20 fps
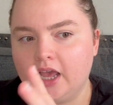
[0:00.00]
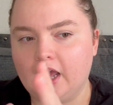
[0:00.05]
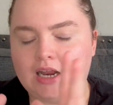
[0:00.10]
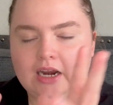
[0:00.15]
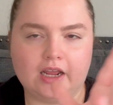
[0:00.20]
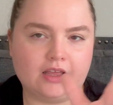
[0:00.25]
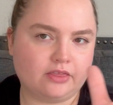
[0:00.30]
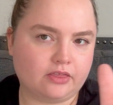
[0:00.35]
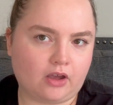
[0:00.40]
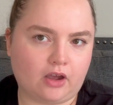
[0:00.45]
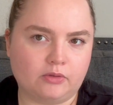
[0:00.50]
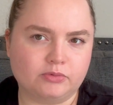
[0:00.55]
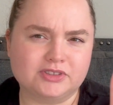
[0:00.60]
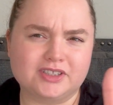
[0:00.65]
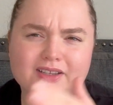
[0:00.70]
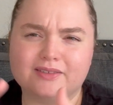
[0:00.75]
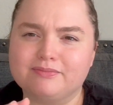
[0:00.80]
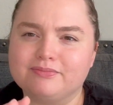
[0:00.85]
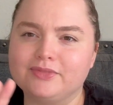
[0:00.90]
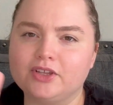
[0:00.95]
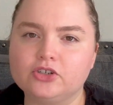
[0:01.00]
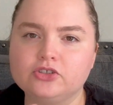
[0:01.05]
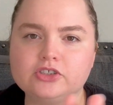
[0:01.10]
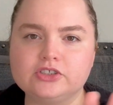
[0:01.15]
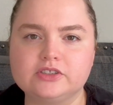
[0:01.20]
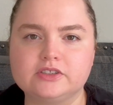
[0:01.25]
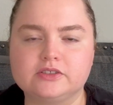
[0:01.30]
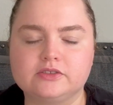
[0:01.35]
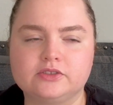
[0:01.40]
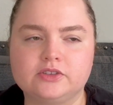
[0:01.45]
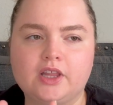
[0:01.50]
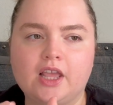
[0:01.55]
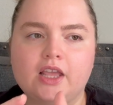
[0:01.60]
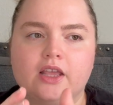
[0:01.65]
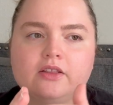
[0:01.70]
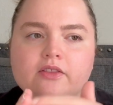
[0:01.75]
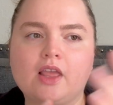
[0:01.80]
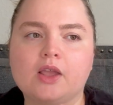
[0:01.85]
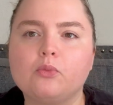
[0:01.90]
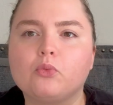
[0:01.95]
And I thought, I was like, they're just,
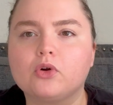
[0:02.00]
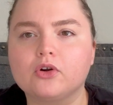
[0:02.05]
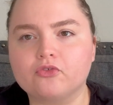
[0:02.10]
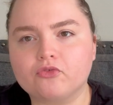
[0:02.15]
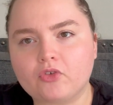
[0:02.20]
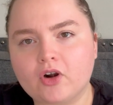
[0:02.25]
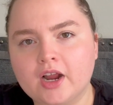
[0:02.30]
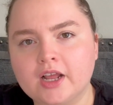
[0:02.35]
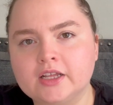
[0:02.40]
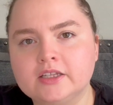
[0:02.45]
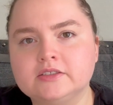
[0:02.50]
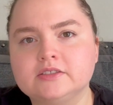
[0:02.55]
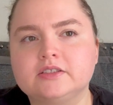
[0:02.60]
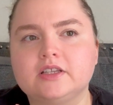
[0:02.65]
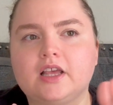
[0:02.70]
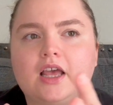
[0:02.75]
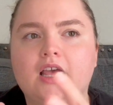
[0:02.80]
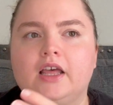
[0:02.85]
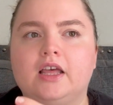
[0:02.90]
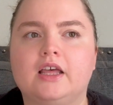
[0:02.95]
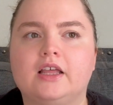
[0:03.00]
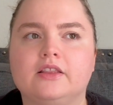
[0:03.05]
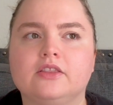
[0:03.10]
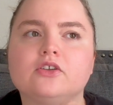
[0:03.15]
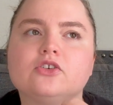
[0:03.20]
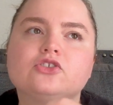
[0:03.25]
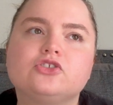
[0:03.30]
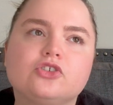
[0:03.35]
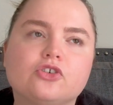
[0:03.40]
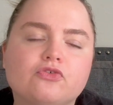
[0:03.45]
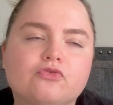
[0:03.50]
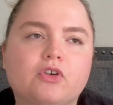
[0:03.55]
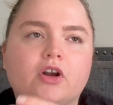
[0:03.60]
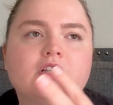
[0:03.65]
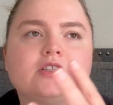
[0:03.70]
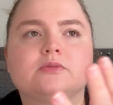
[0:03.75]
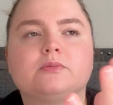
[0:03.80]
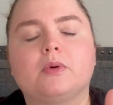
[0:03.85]
they were friends and they're still friends,